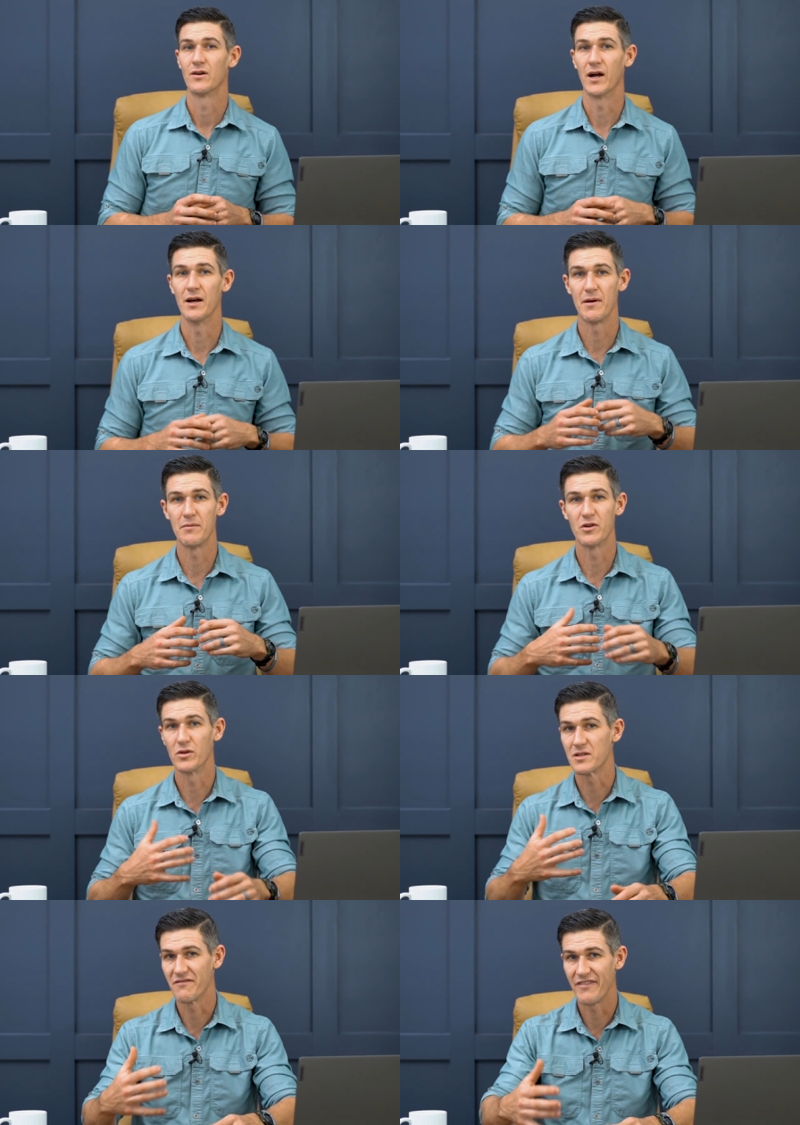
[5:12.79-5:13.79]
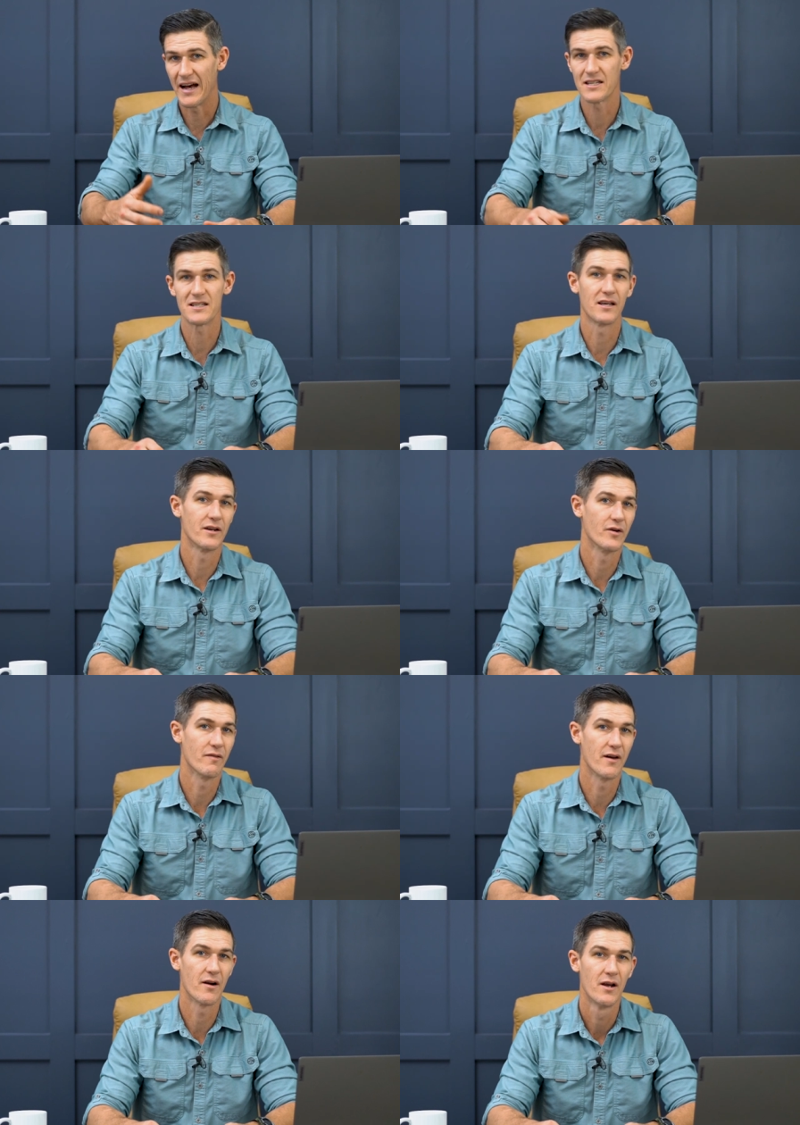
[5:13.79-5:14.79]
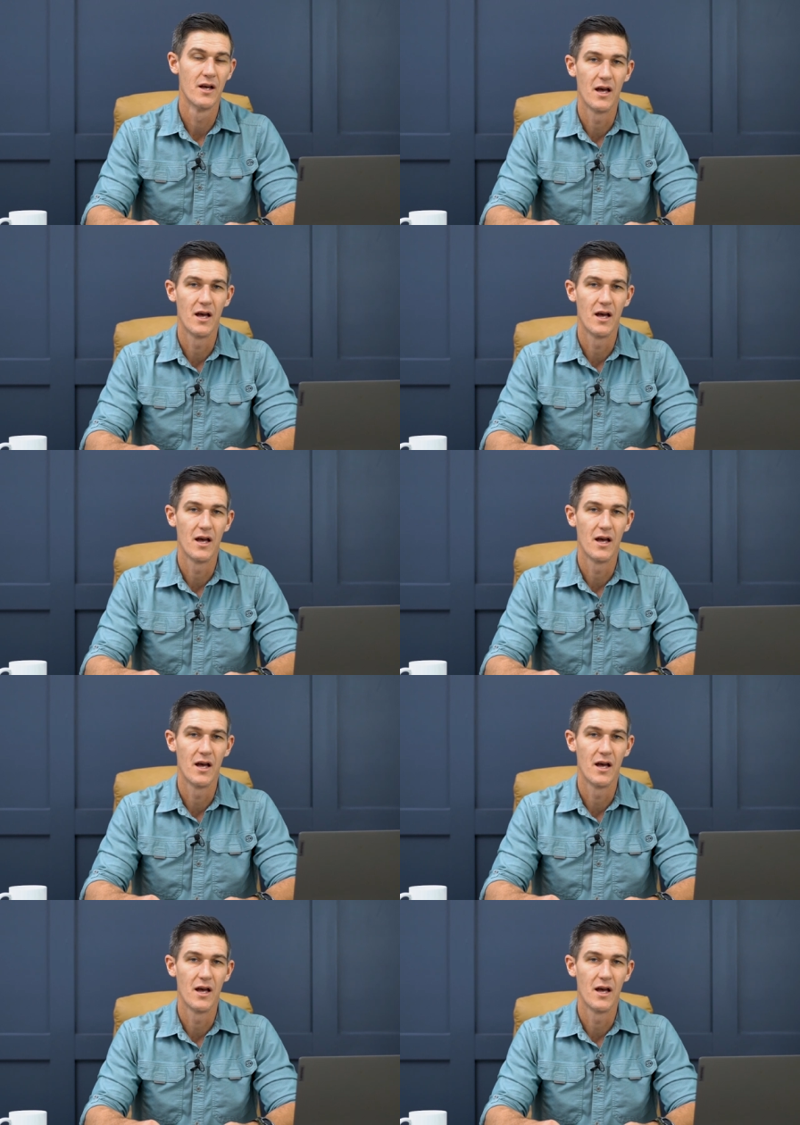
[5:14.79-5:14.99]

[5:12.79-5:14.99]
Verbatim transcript: right? Maybe you're doing some fasting here and there.